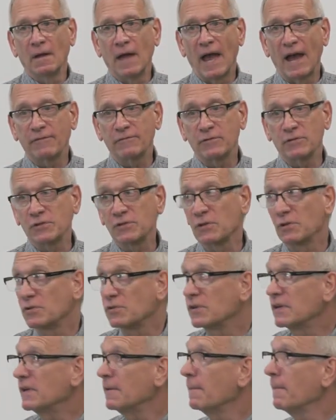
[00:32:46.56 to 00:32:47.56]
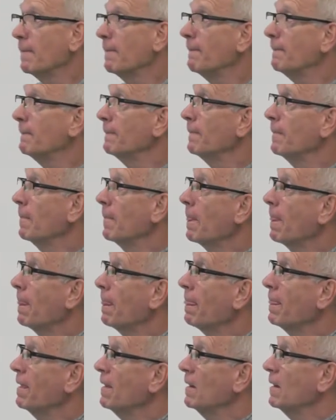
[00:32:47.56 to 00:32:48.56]
after surgery.
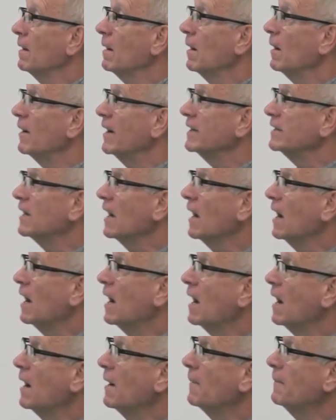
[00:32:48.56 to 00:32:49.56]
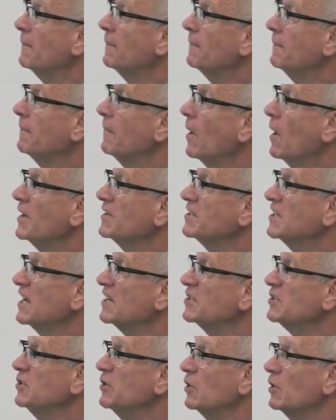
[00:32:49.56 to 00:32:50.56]
All right, um,
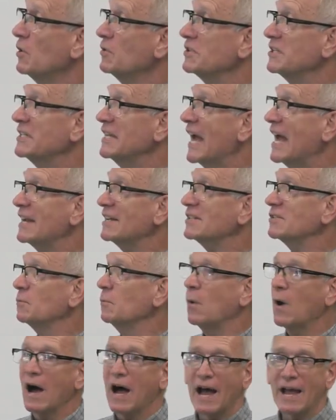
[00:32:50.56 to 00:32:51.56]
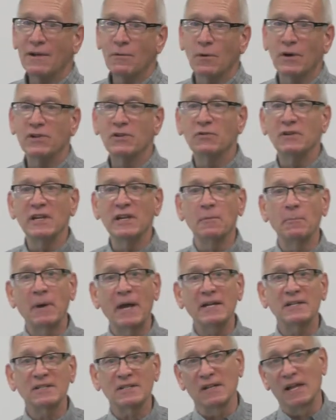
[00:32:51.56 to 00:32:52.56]
assess neurostatus. Why? Well, you need a
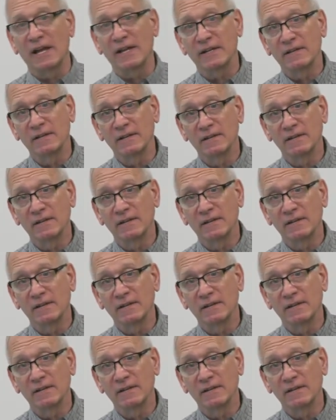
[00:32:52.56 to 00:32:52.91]
baseline.